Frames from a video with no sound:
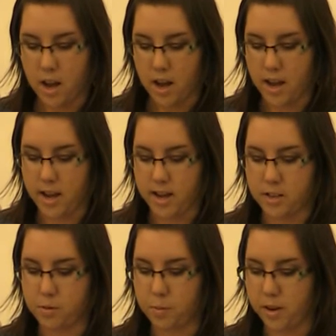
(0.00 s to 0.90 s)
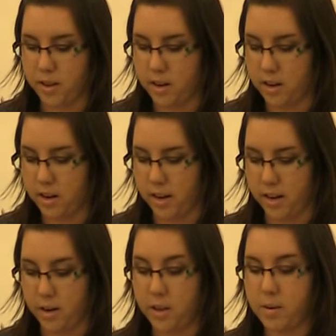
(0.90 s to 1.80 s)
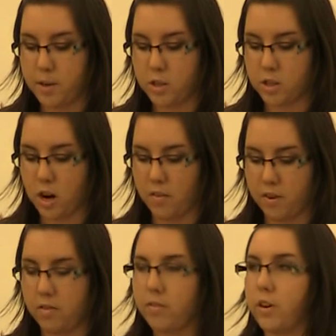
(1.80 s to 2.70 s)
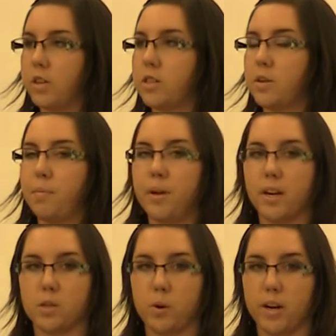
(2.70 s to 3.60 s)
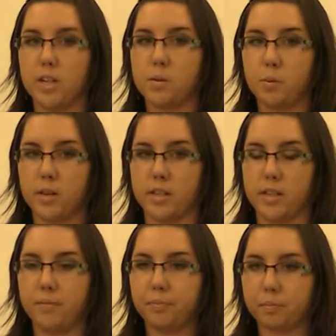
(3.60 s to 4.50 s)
and when the image is carved in reverse because when it is printed,